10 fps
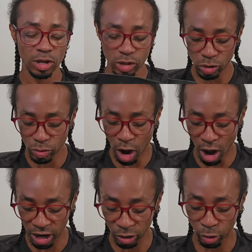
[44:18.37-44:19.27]
You
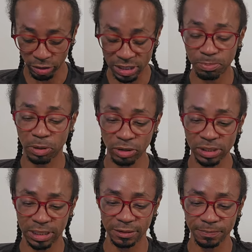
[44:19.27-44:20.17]
are, or this
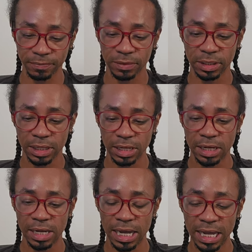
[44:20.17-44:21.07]
person,
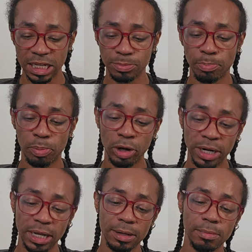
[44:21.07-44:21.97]
is
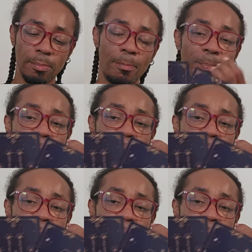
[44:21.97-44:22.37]
putting